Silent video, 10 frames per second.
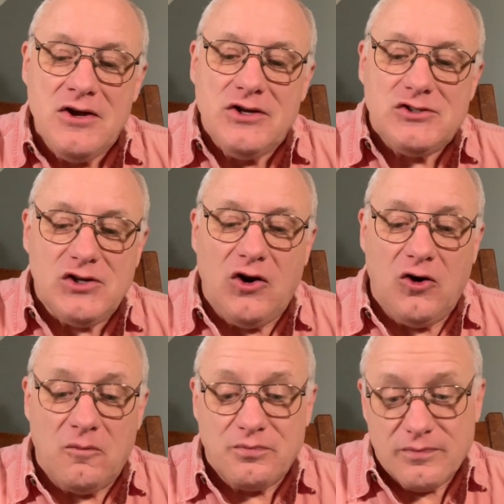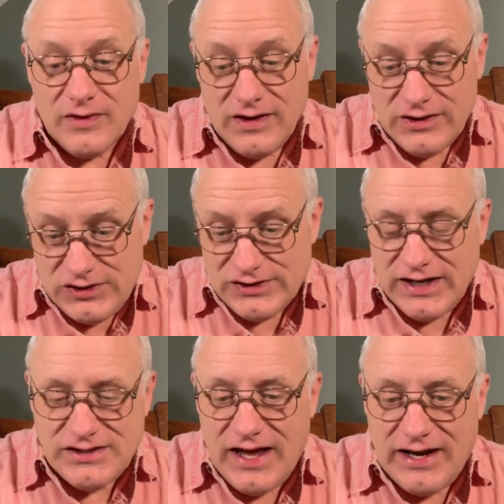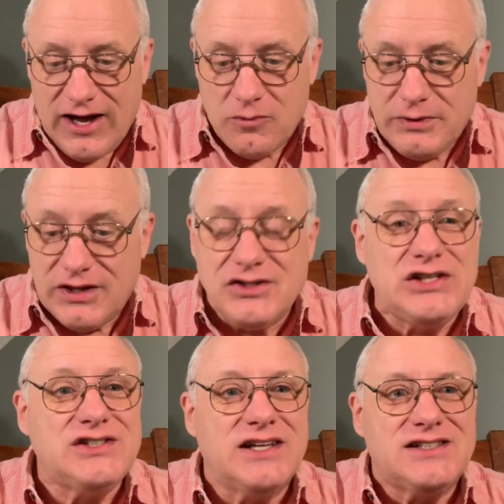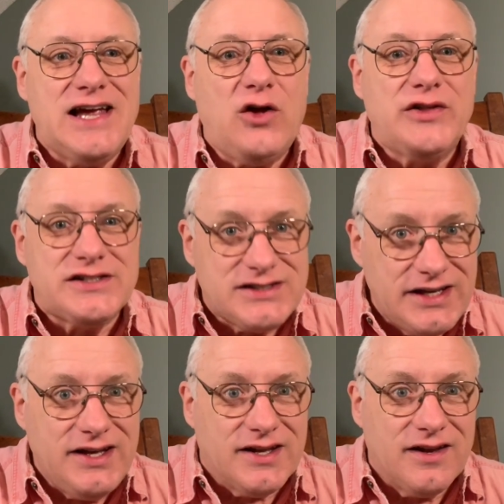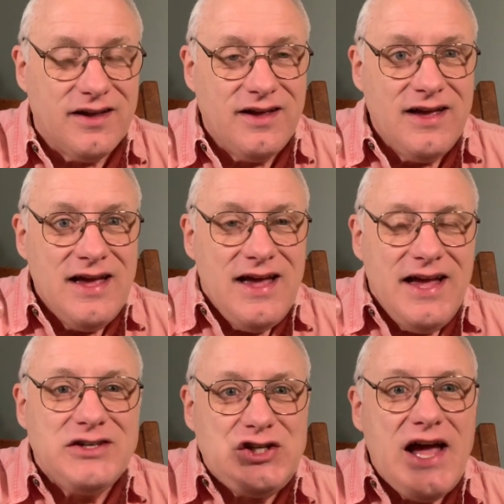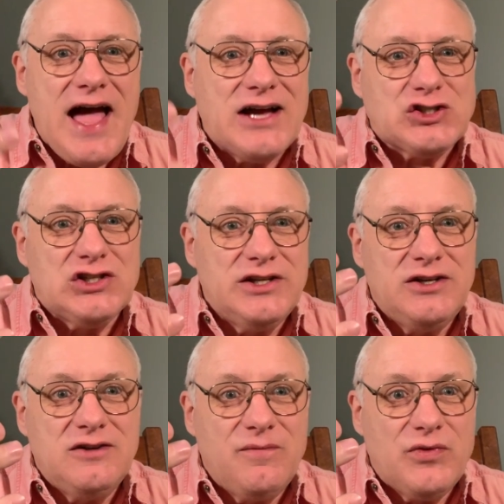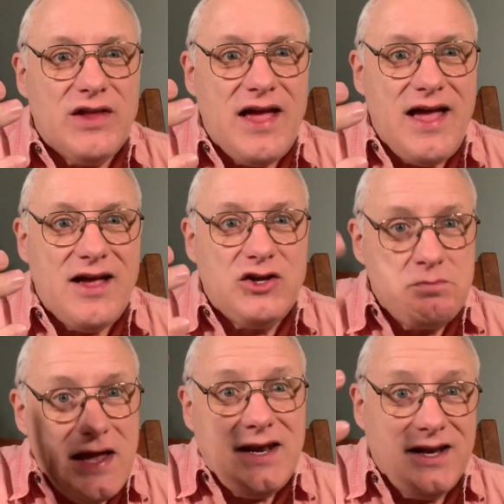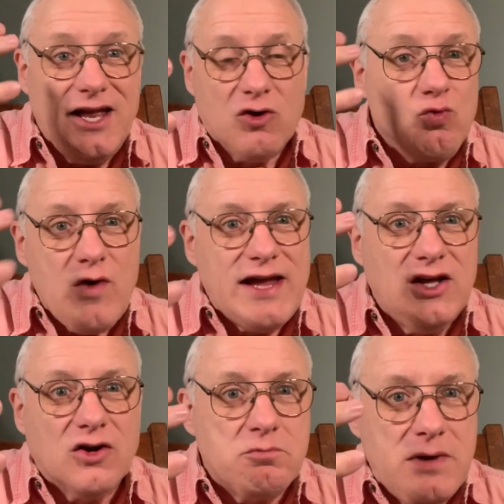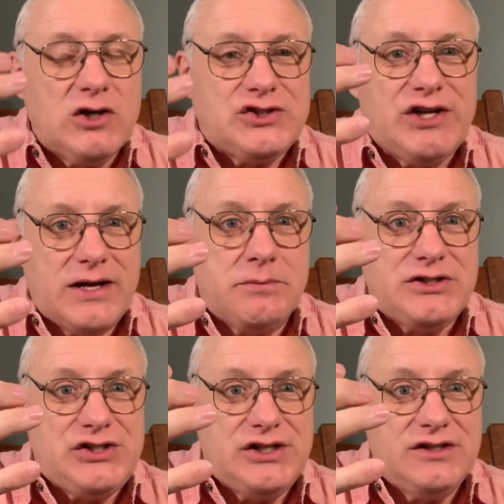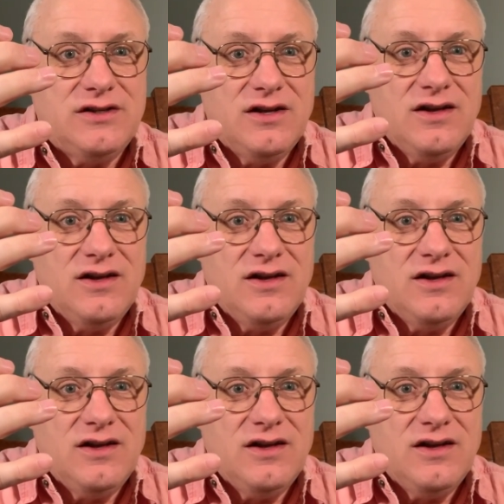So she sets that down, but then she sets down this tin, and she actually, you made it in a regular milkshake machine.